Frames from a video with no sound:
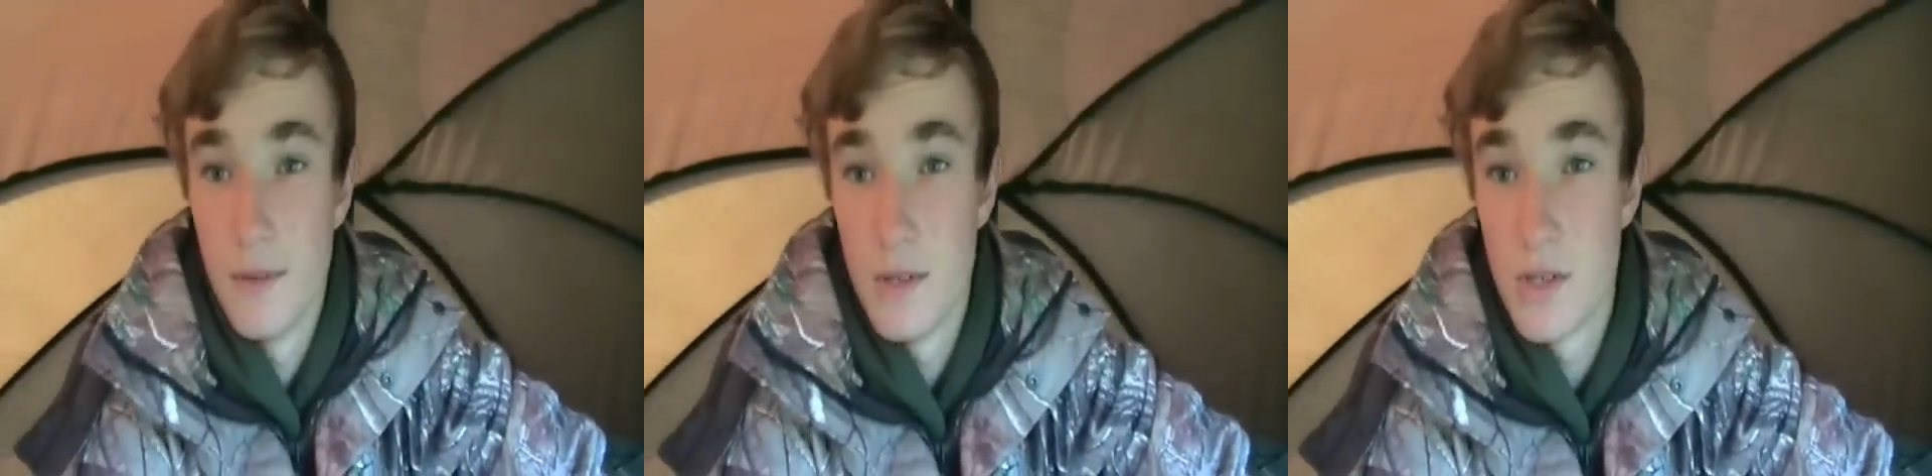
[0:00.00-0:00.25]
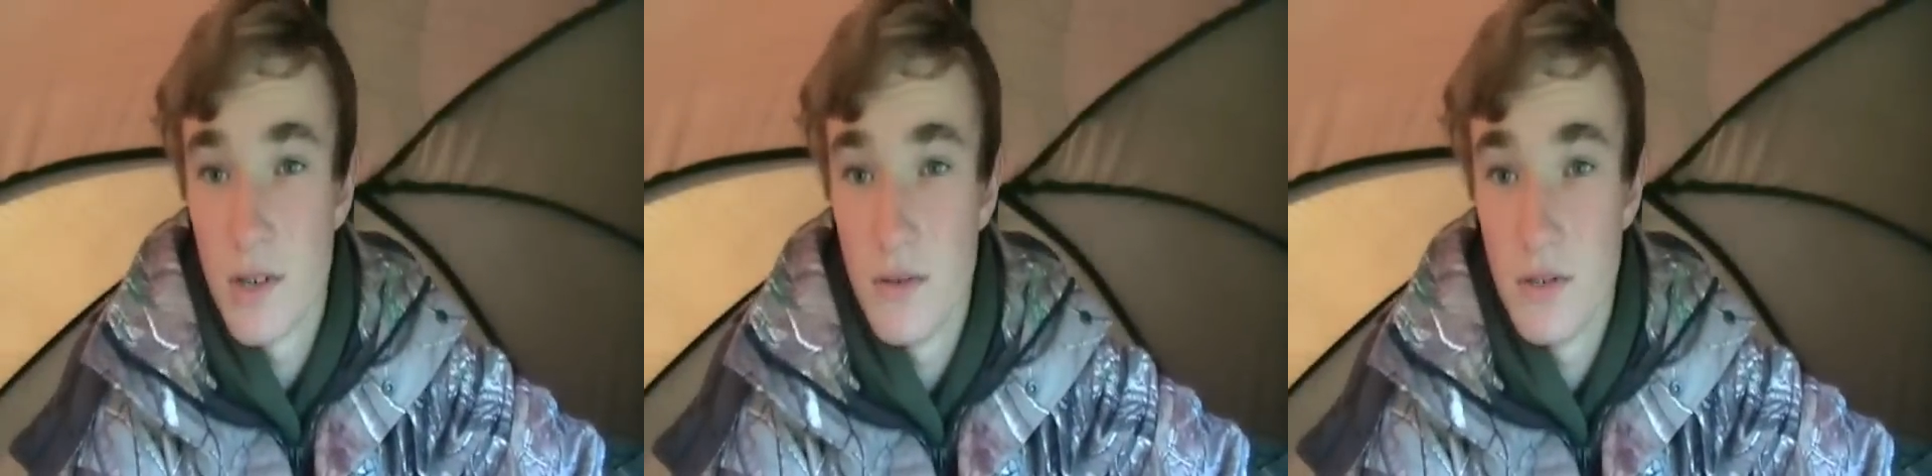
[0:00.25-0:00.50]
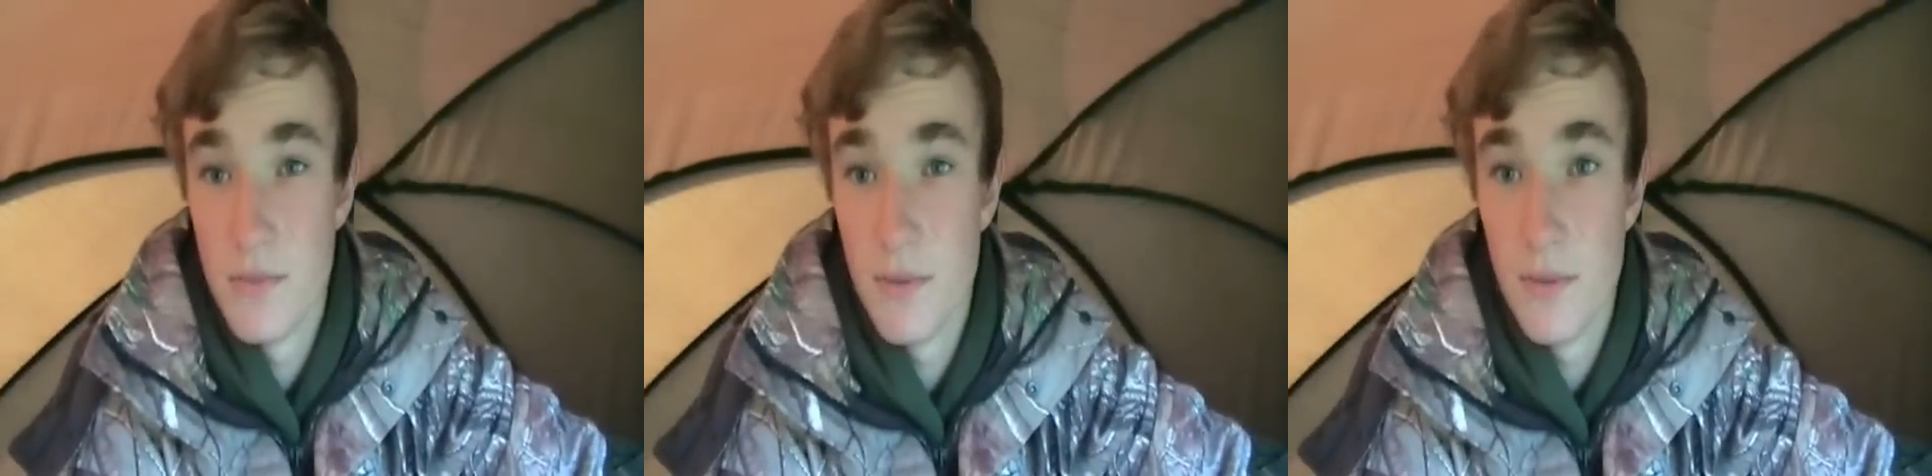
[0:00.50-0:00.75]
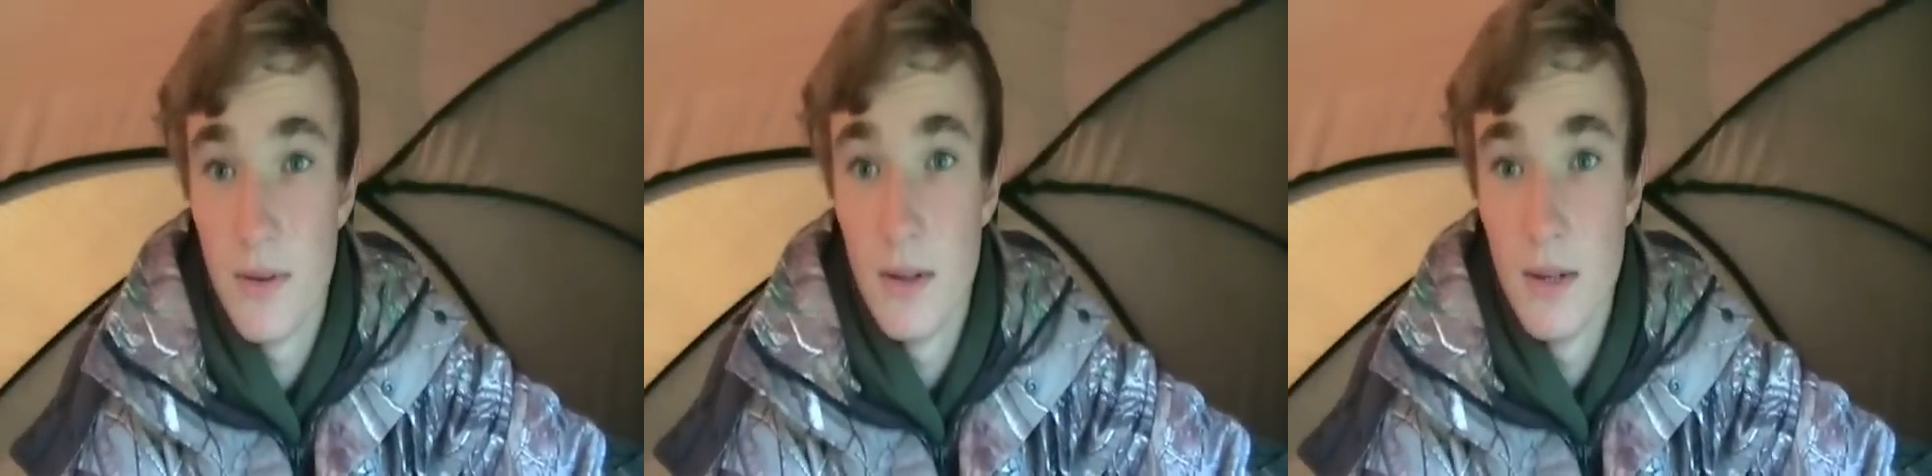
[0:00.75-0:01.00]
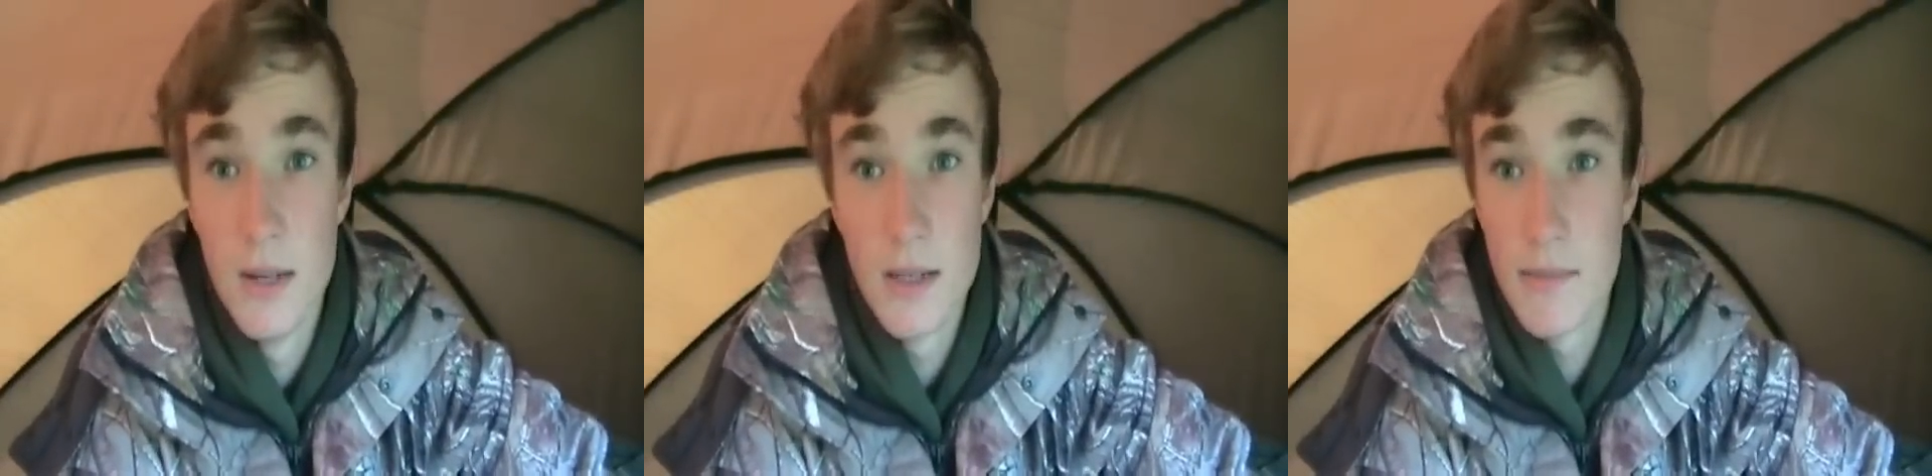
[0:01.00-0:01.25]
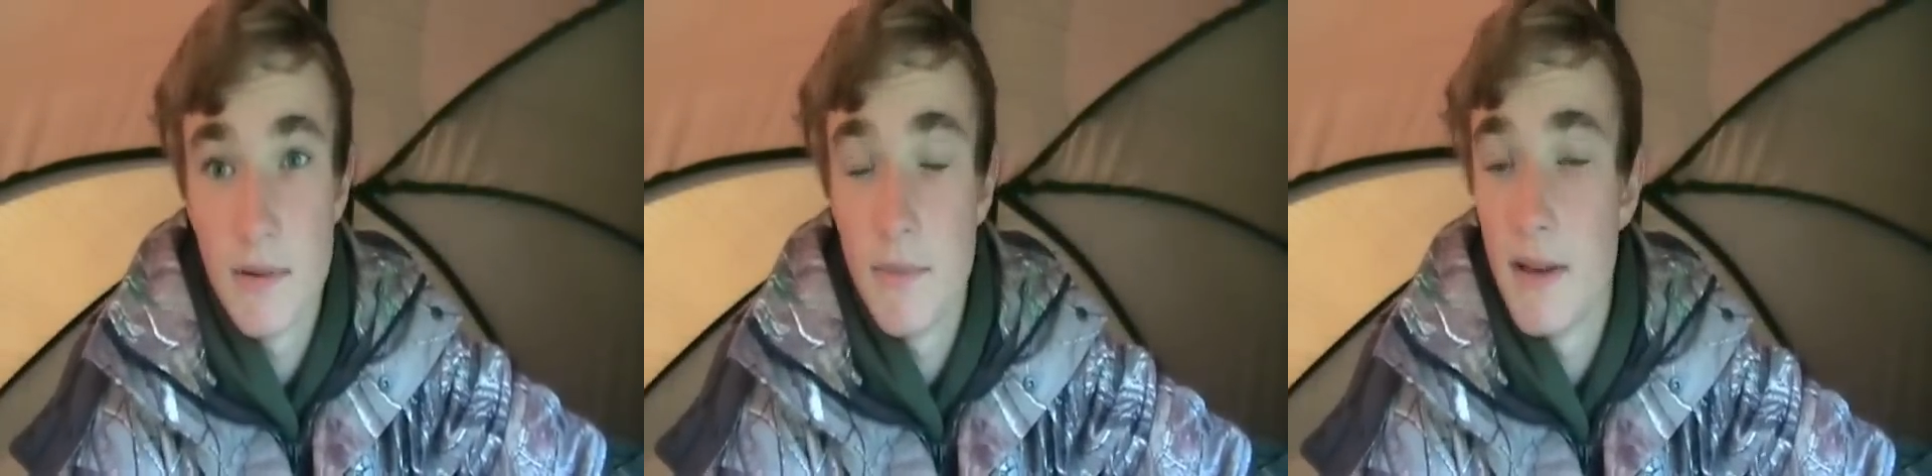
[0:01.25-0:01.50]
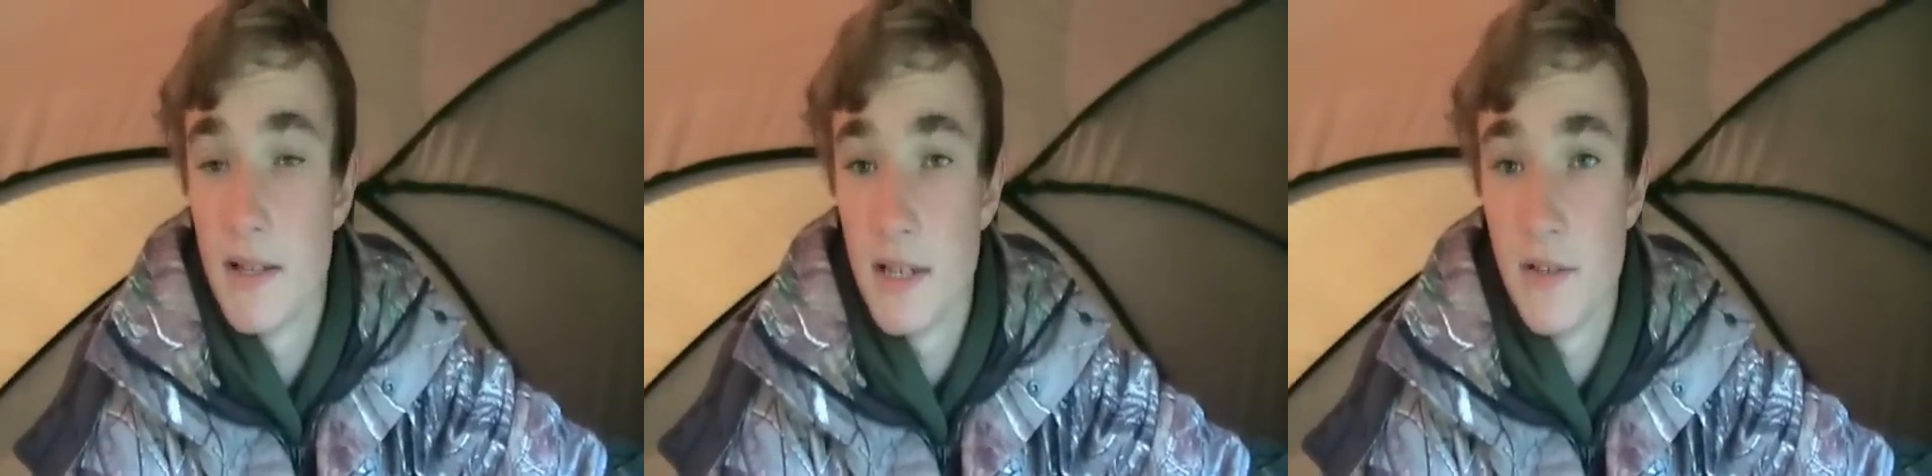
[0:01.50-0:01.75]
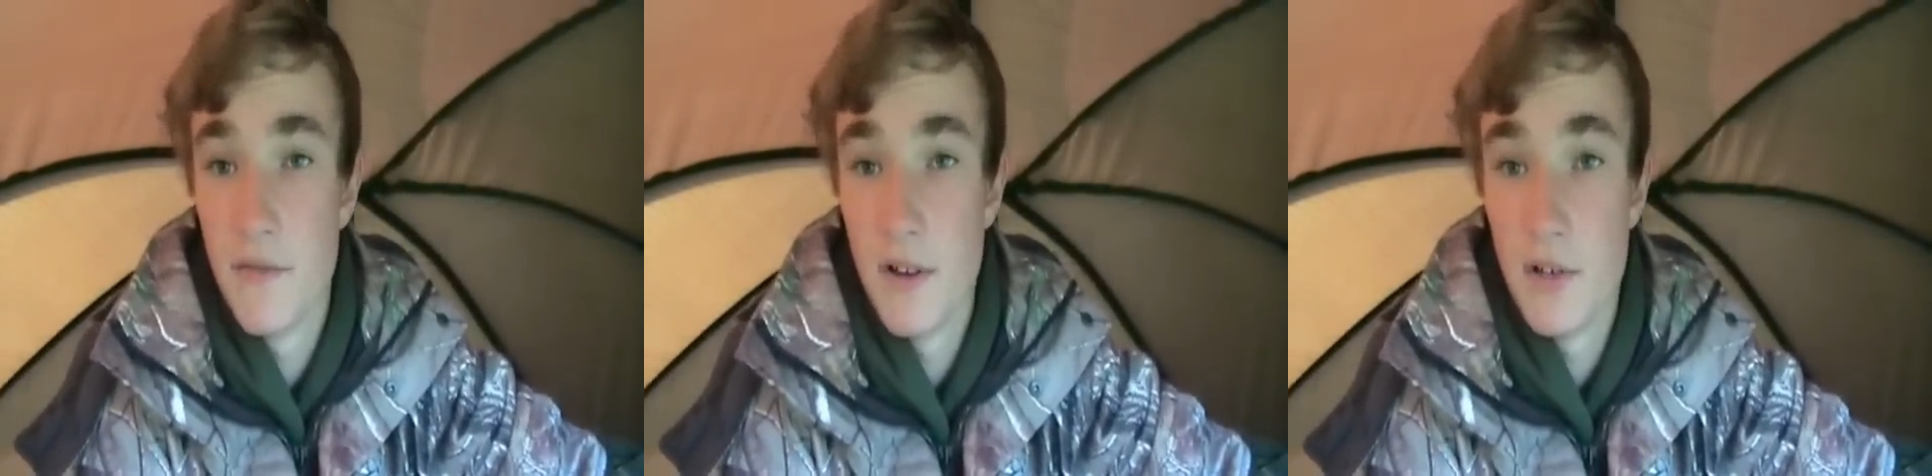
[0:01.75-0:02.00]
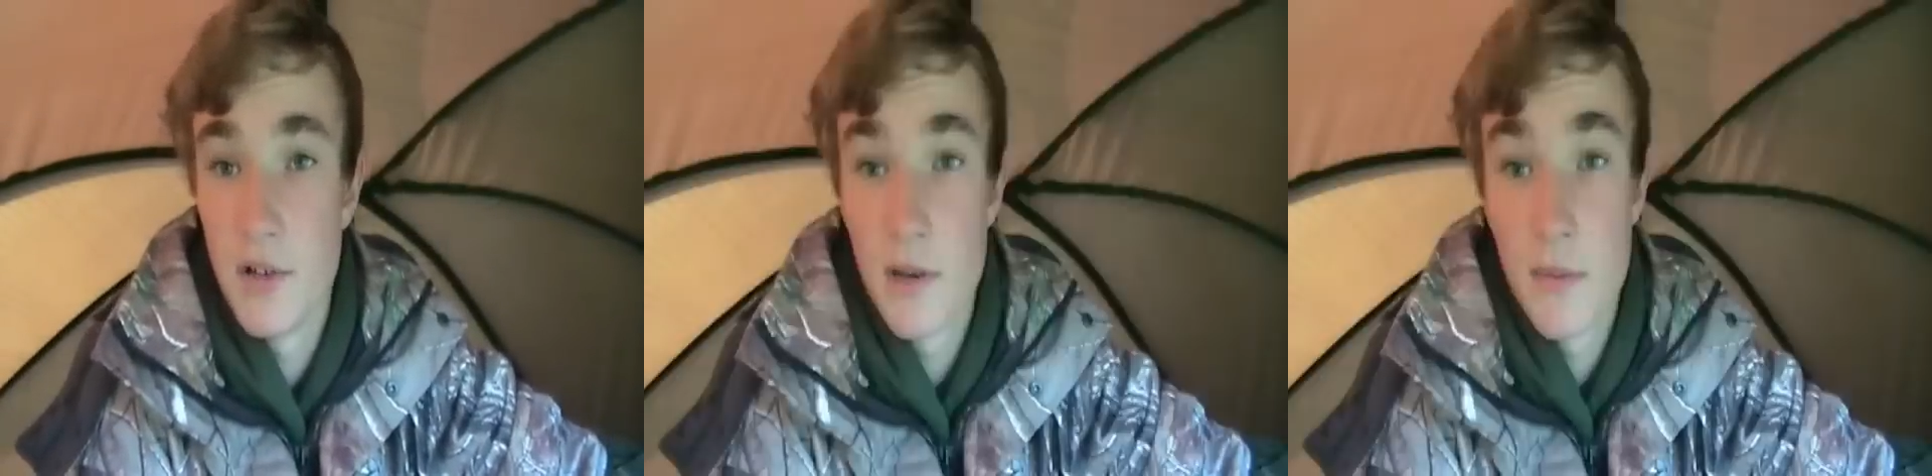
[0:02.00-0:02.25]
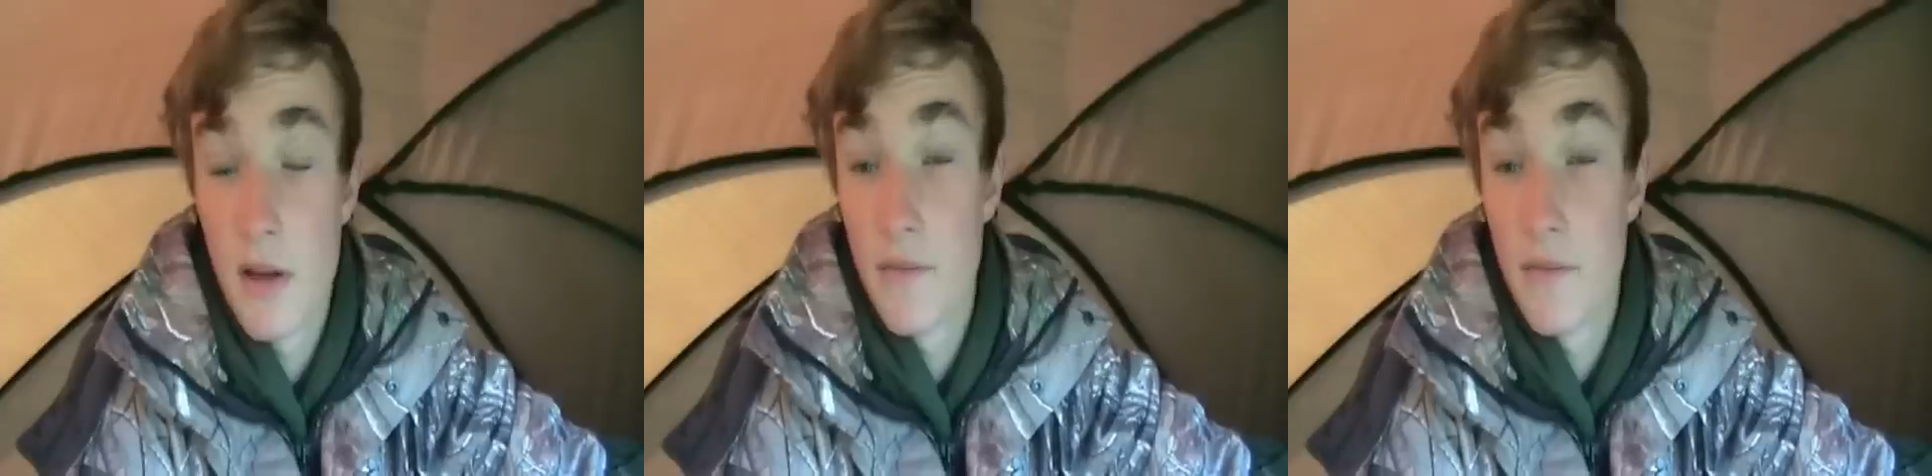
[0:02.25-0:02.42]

It's so simple. Some of the best days fishing